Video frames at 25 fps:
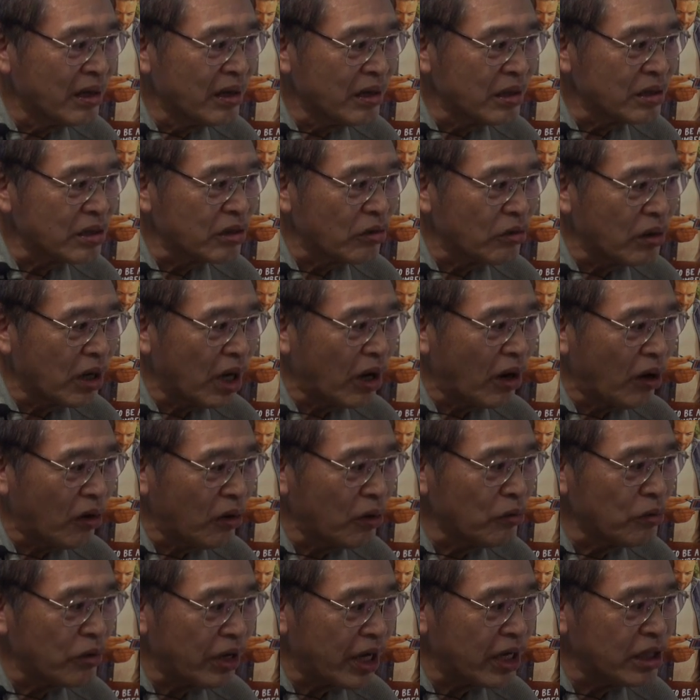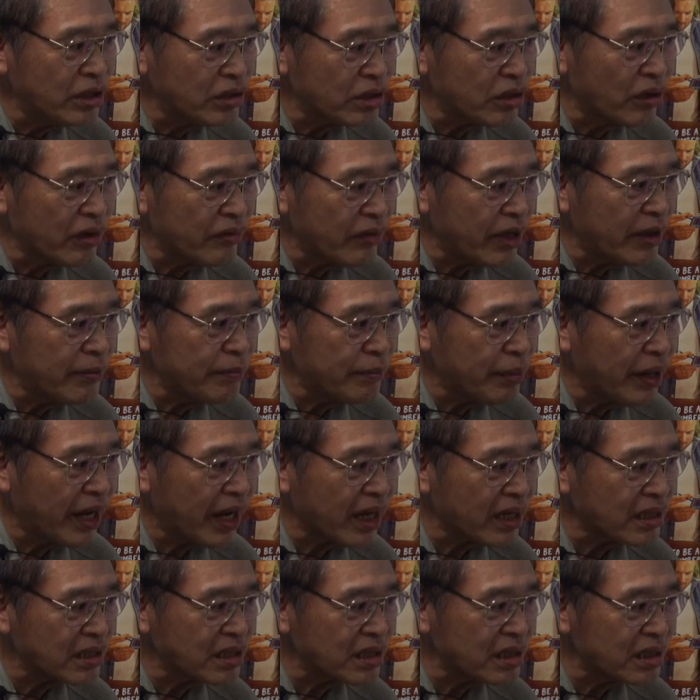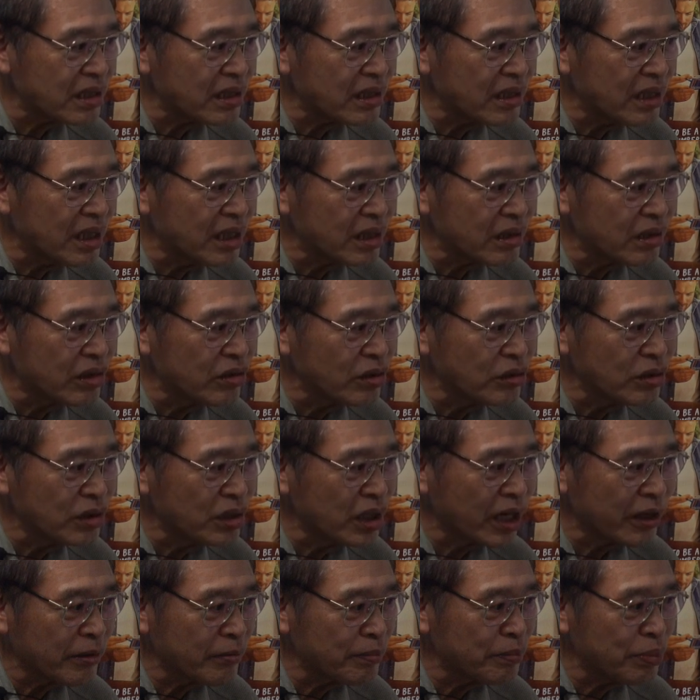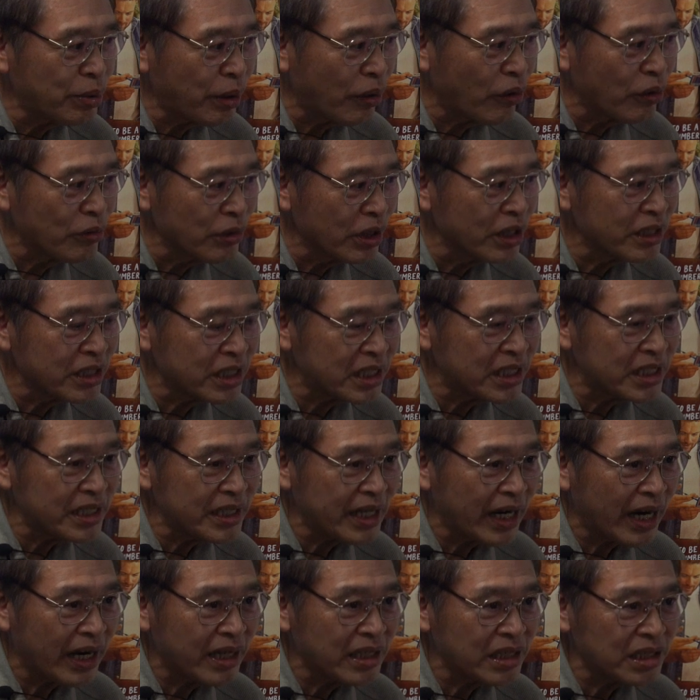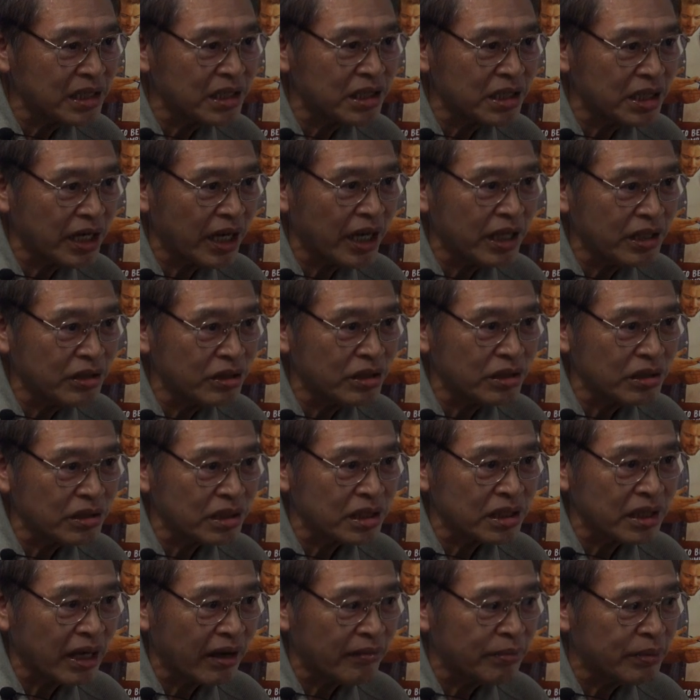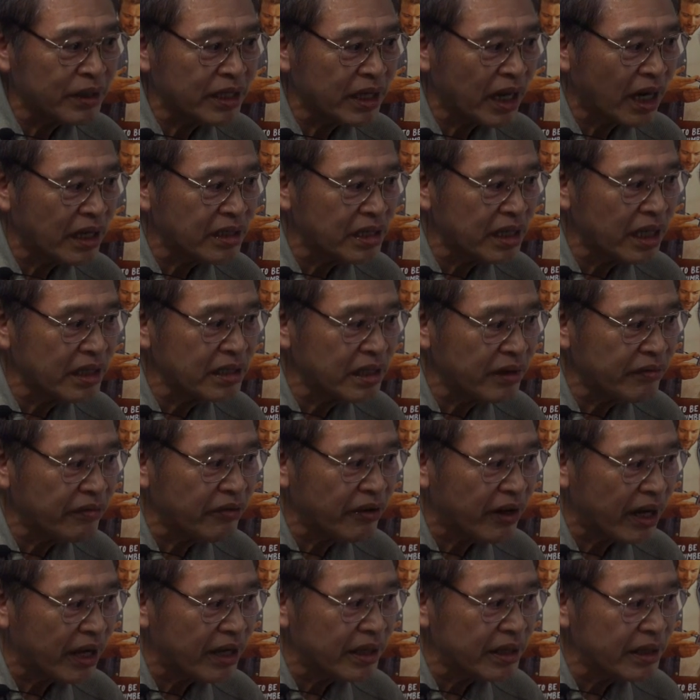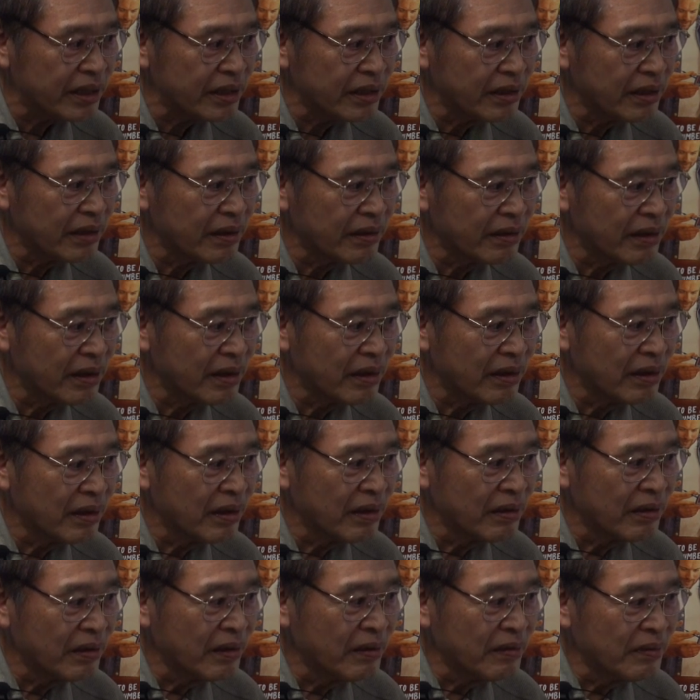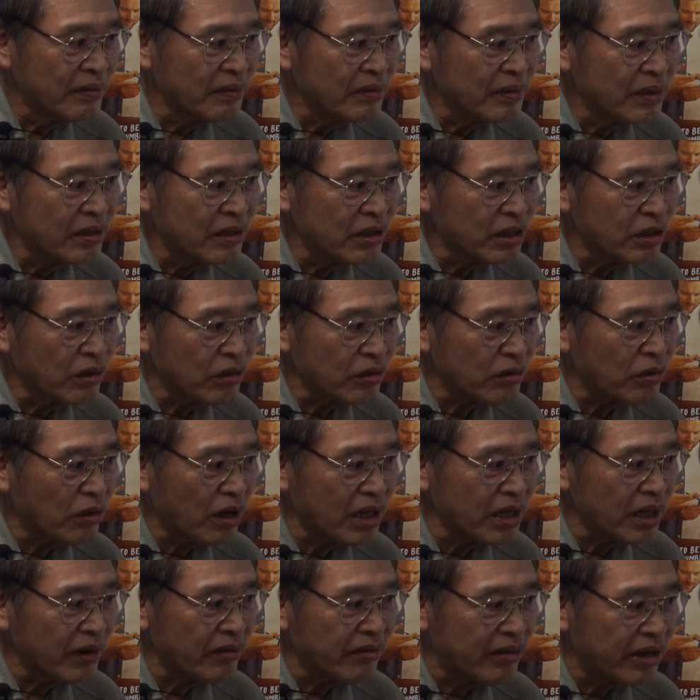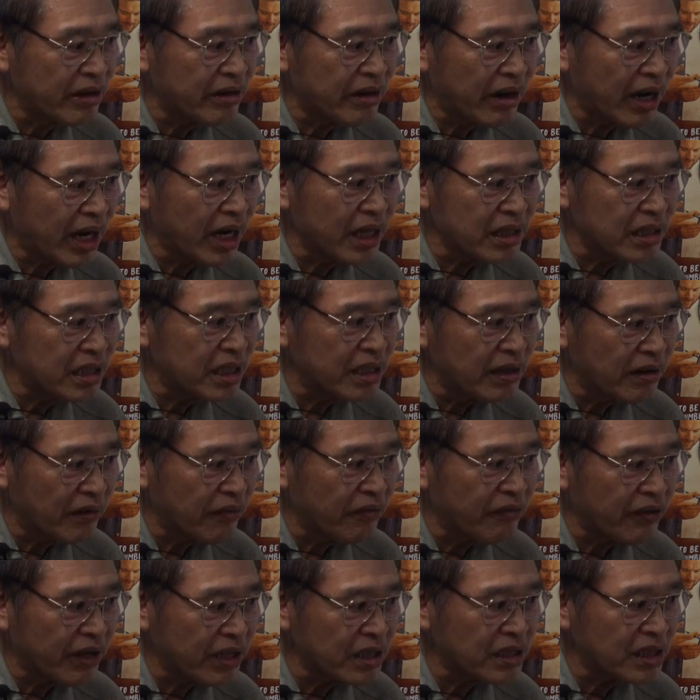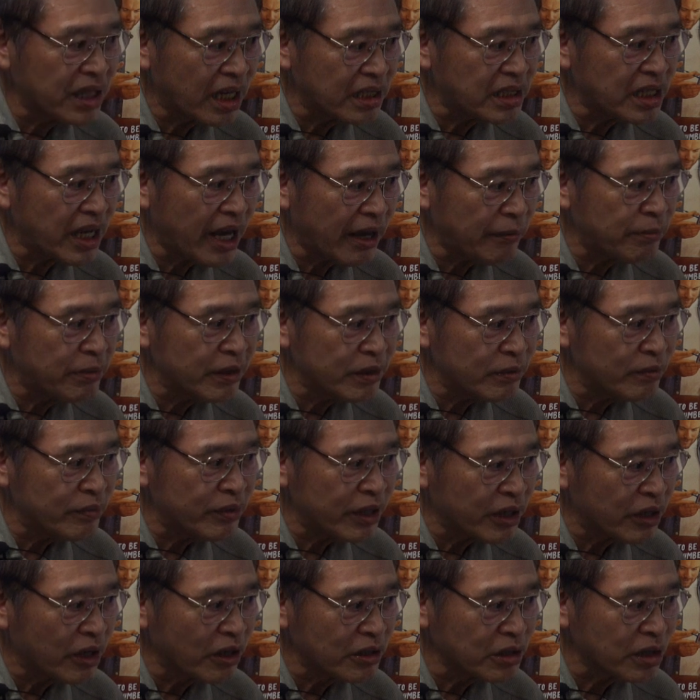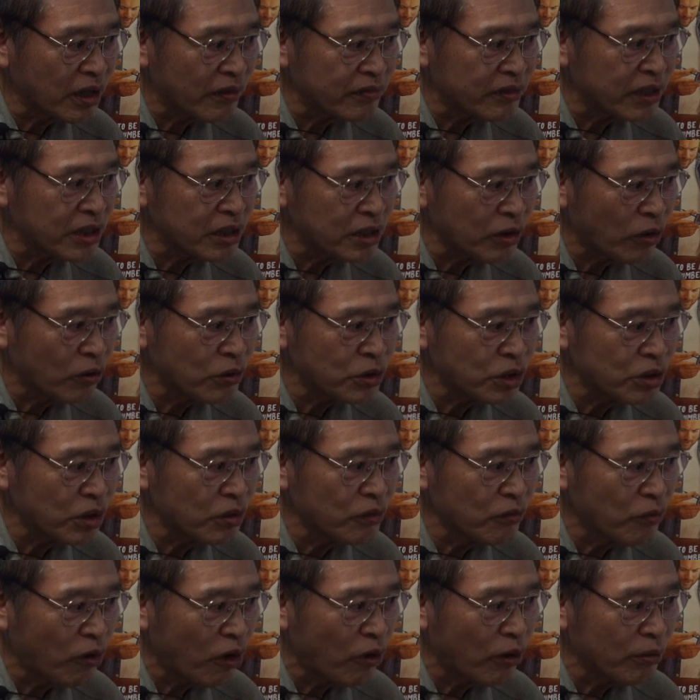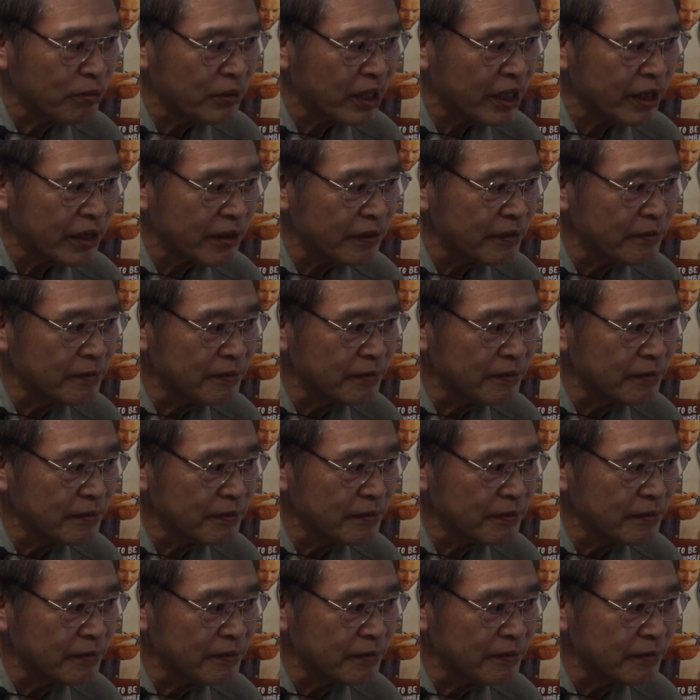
So a whole range of impacts, including polar sea ice changes, have been identified. So quite a variety of things has happened because of this ocean warming.